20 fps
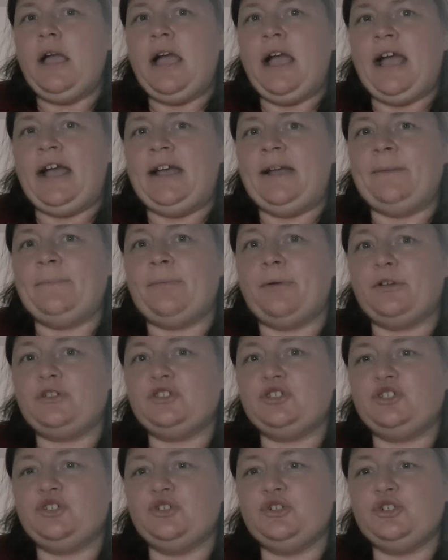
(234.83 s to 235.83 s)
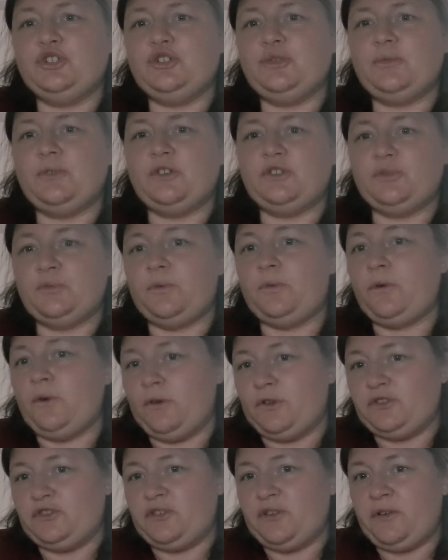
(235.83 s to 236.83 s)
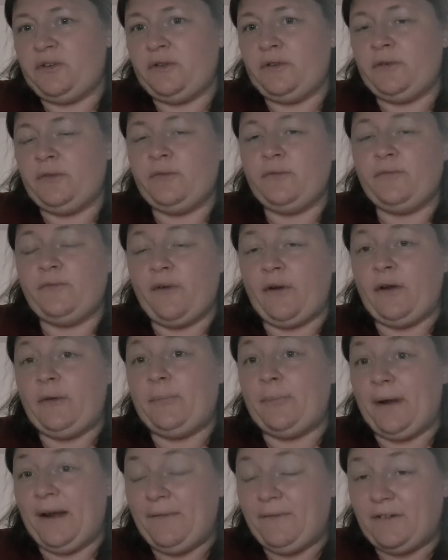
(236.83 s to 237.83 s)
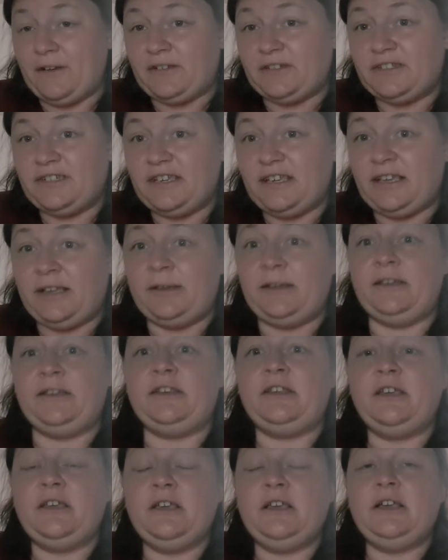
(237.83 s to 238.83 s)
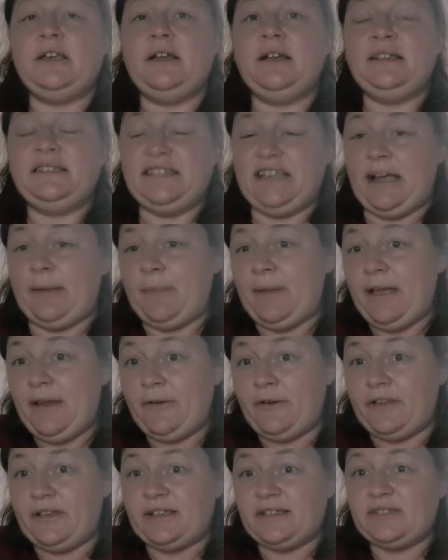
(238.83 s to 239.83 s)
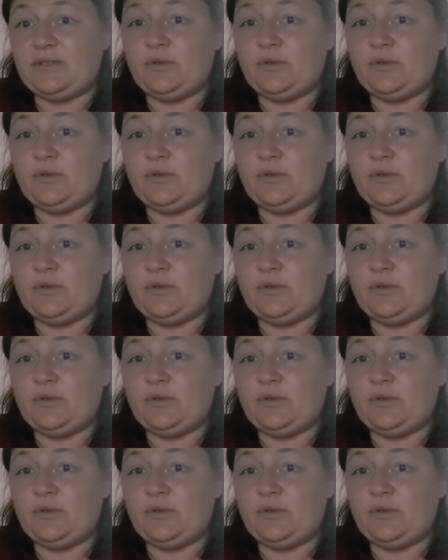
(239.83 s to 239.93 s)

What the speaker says: And prostitution was also very prevalent in some areas,